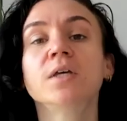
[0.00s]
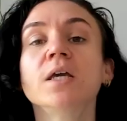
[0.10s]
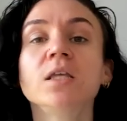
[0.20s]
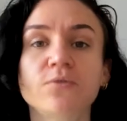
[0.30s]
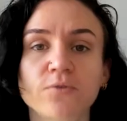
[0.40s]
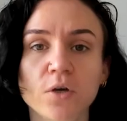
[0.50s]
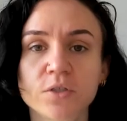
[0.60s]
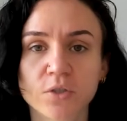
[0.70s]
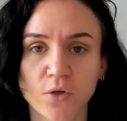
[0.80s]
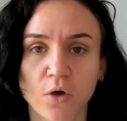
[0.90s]
Eat the frog,
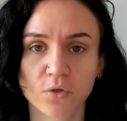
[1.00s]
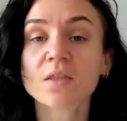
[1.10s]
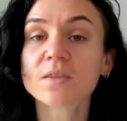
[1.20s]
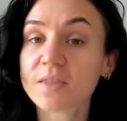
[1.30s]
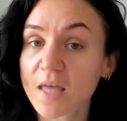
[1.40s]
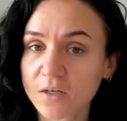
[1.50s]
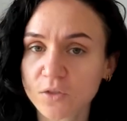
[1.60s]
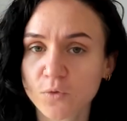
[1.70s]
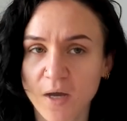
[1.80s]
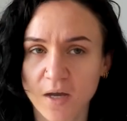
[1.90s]
don't hold off. Then
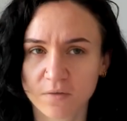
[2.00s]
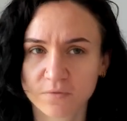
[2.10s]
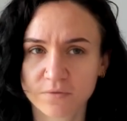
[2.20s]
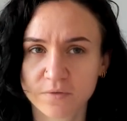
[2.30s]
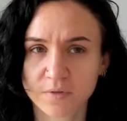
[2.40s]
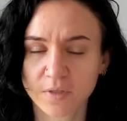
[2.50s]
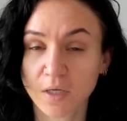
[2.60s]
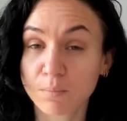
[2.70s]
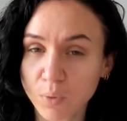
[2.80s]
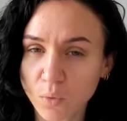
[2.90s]
you have
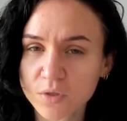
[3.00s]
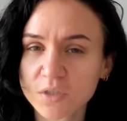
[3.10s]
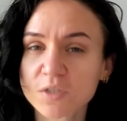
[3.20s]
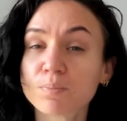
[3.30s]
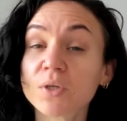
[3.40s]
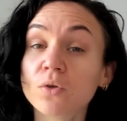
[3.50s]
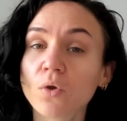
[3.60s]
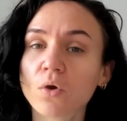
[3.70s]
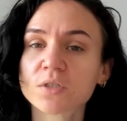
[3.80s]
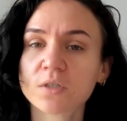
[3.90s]
important but
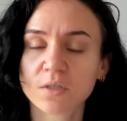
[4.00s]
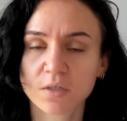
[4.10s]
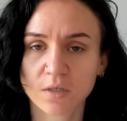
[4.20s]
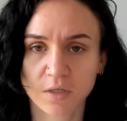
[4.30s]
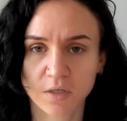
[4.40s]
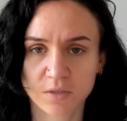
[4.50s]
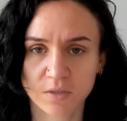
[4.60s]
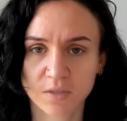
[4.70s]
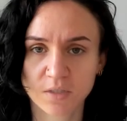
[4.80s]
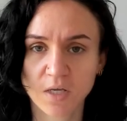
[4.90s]
not urgent.